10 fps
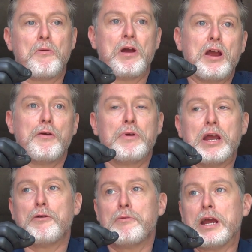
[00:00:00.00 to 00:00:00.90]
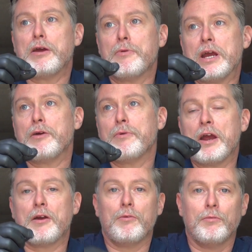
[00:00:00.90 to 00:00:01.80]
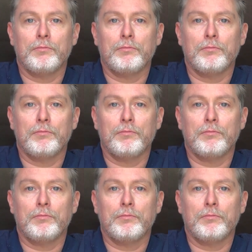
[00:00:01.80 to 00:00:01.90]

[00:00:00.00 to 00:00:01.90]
wheel, wheel, wheel, wheel, wheel.